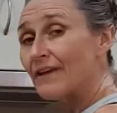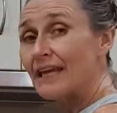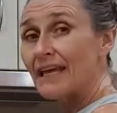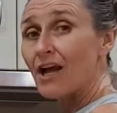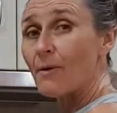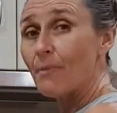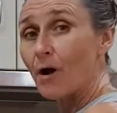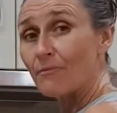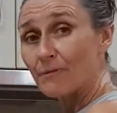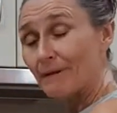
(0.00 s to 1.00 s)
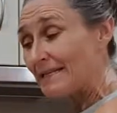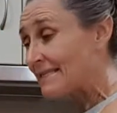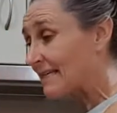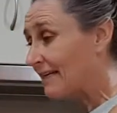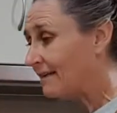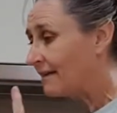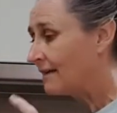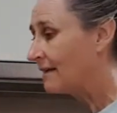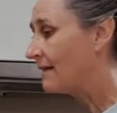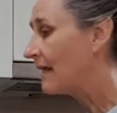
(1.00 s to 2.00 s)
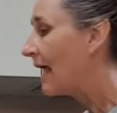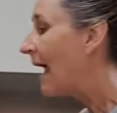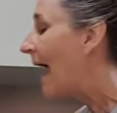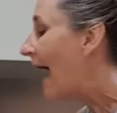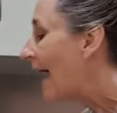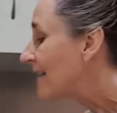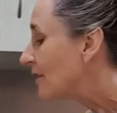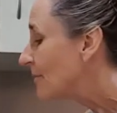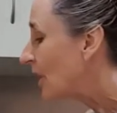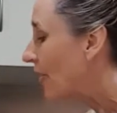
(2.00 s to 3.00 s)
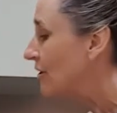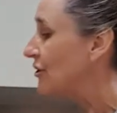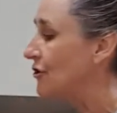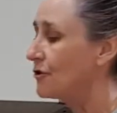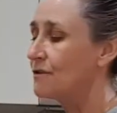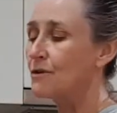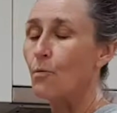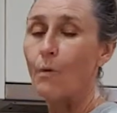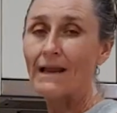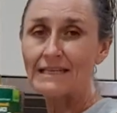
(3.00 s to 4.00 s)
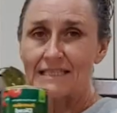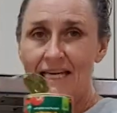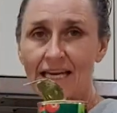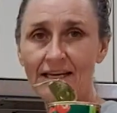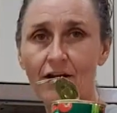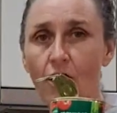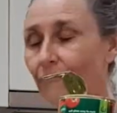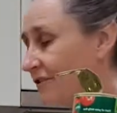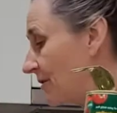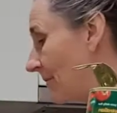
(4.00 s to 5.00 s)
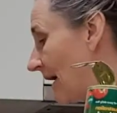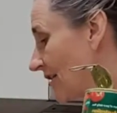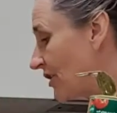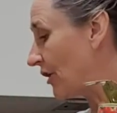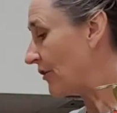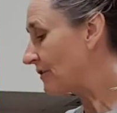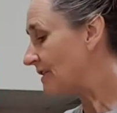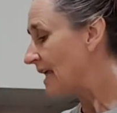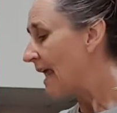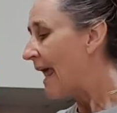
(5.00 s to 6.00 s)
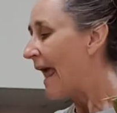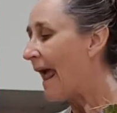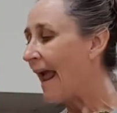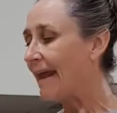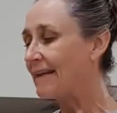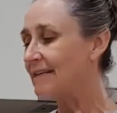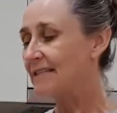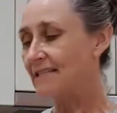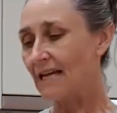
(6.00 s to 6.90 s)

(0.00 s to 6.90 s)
here, I pop the mince in, and I'm going to use 1 tin of tomatoes and